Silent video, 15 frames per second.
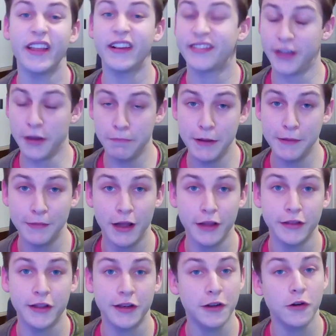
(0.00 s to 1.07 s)
There's some people
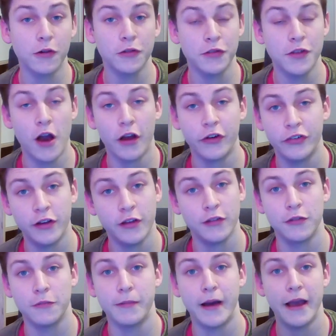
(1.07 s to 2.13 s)
out there that go to the auction
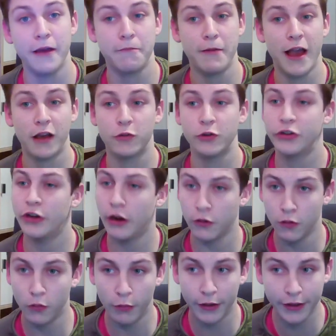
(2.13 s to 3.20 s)
house to buy a pack, which I
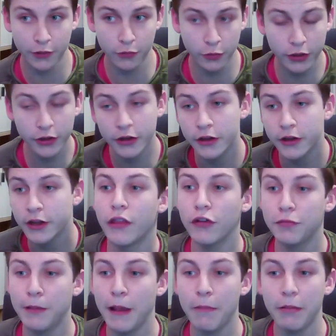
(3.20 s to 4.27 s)
don't know why you would.
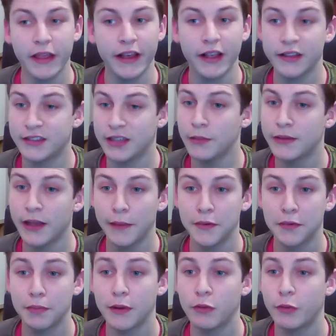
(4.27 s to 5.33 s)
Those people, they
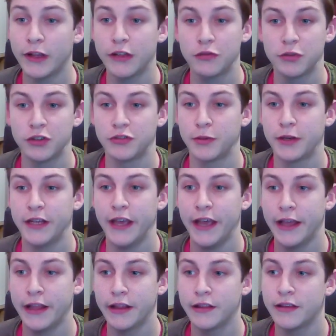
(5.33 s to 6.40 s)
sometimes spend way too much money,
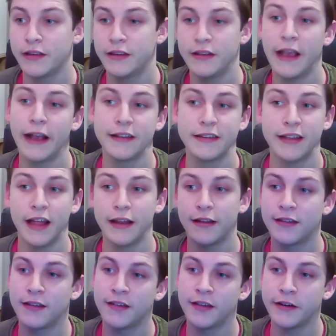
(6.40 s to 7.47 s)
and yeah, it's not
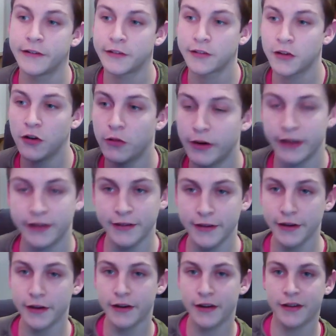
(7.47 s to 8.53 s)
necessary. Just go right
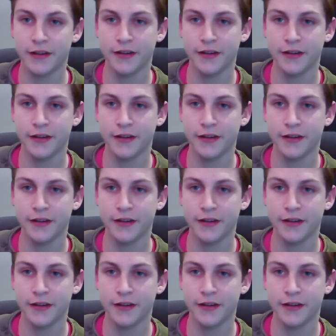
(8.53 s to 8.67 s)
here.